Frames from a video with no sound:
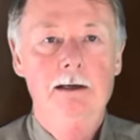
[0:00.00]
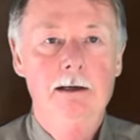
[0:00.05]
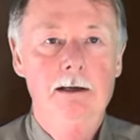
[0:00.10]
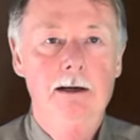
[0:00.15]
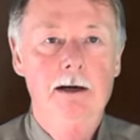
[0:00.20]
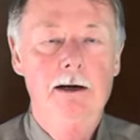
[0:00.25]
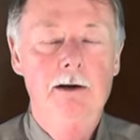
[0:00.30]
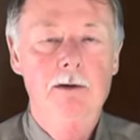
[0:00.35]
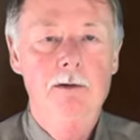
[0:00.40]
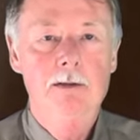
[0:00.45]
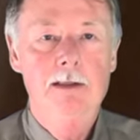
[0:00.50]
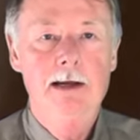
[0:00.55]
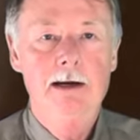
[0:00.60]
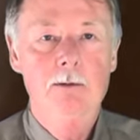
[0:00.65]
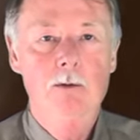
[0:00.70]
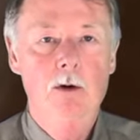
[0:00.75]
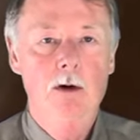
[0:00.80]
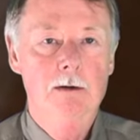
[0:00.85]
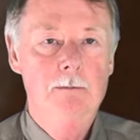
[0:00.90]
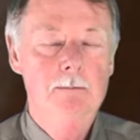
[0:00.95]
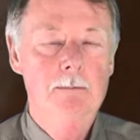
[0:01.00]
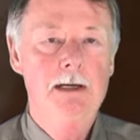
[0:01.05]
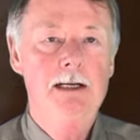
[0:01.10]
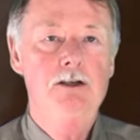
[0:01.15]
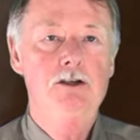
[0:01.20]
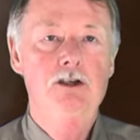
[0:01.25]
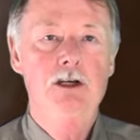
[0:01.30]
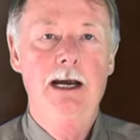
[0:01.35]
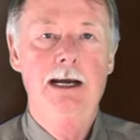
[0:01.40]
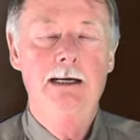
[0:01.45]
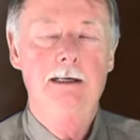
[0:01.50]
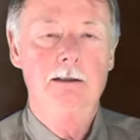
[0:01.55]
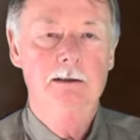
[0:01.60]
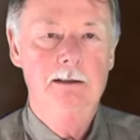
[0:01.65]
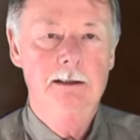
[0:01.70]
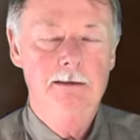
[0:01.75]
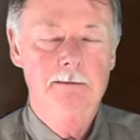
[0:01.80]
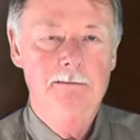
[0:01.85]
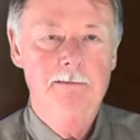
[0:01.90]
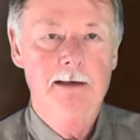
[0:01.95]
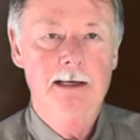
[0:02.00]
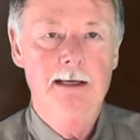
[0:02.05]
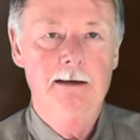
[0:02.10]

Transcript: You know, they would be jailed if,